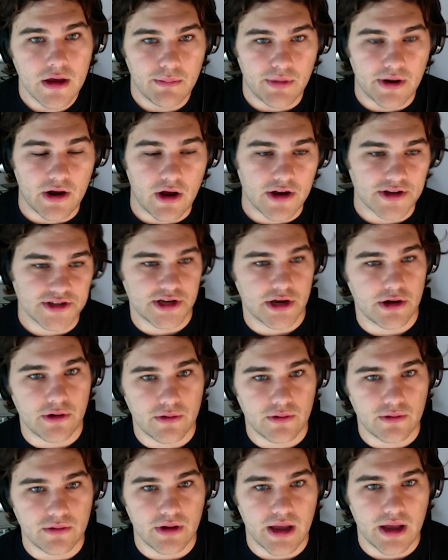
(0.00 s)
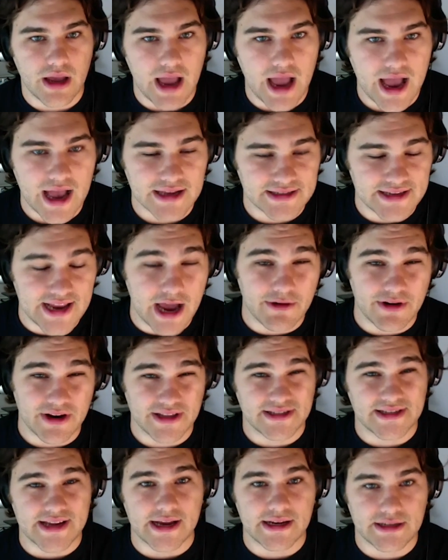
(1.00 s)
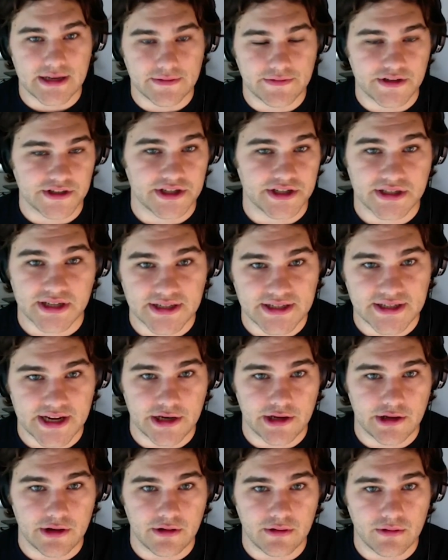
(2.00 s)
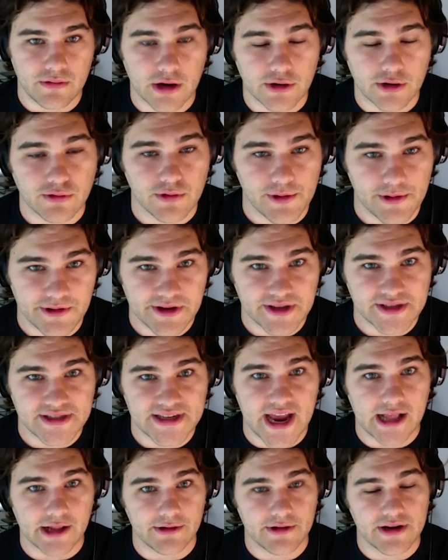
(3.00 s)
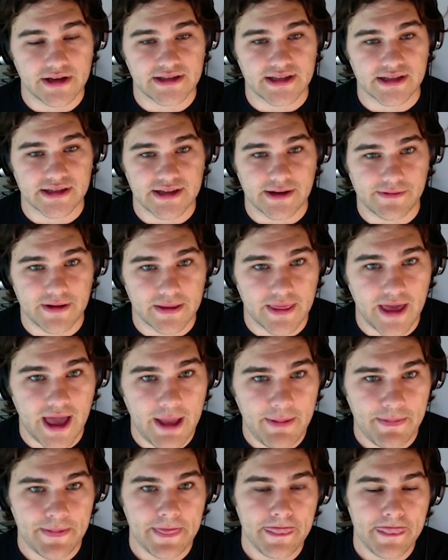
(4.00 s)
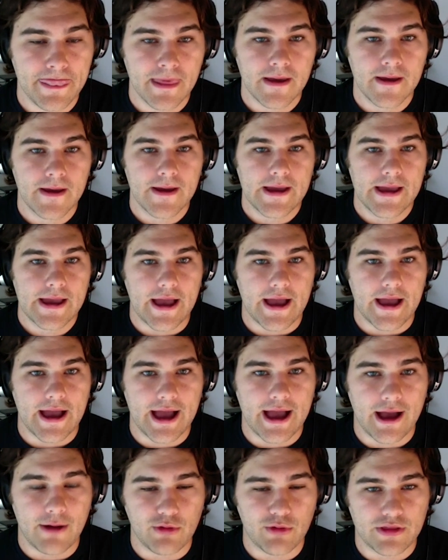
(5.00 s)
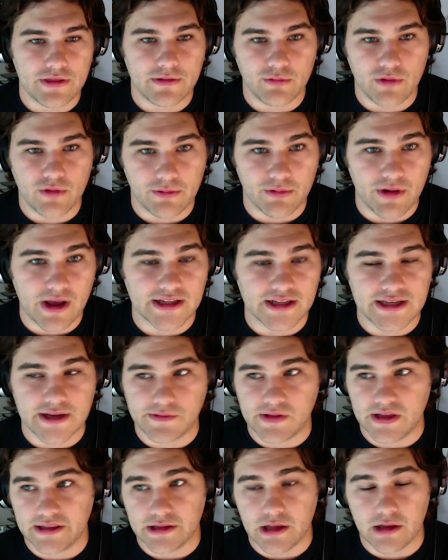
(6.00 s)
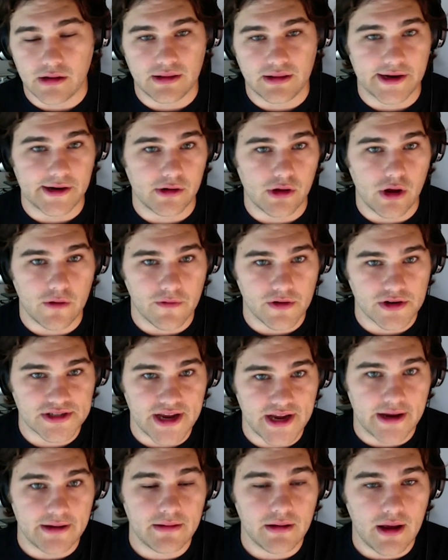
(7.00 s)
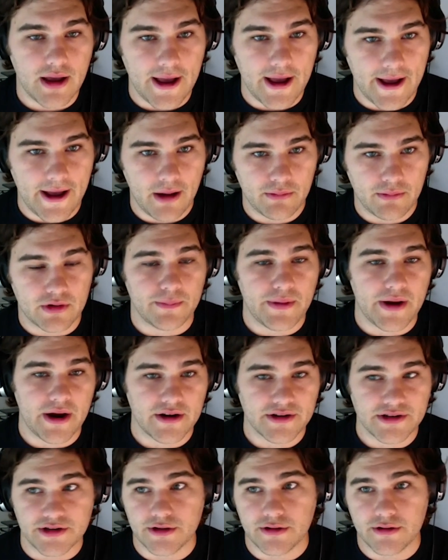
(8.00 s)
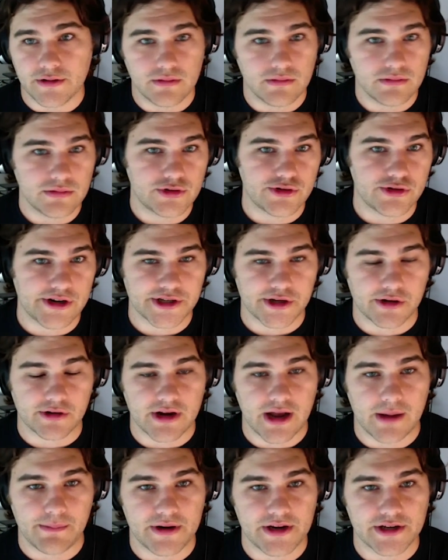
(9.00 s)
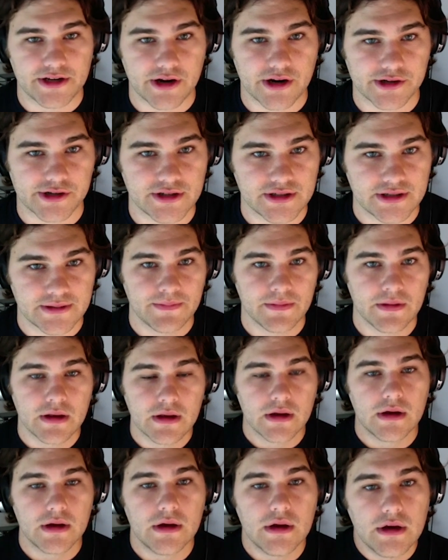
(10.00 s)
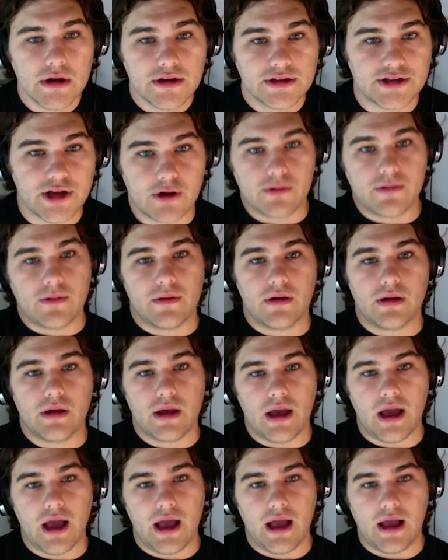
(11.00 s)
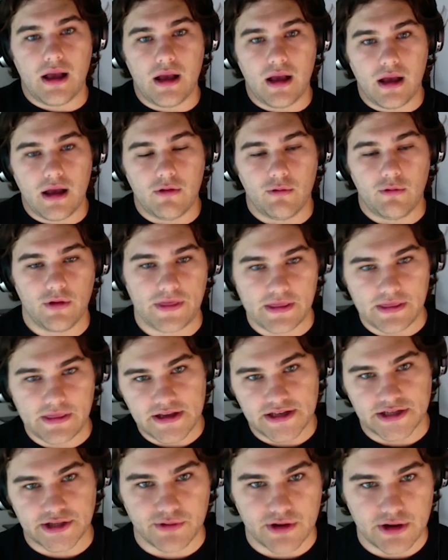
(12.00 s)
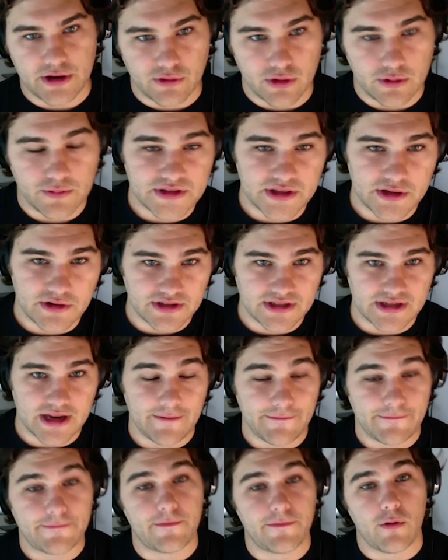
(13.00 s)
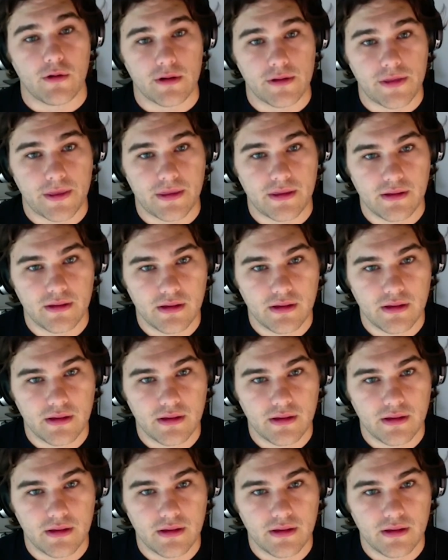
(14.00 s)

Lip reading: but also has now an incentive to just continue accruing salaries and stuff like that, with relatively little oversight compared to traditional company structures. So within these three groups, there's a fourth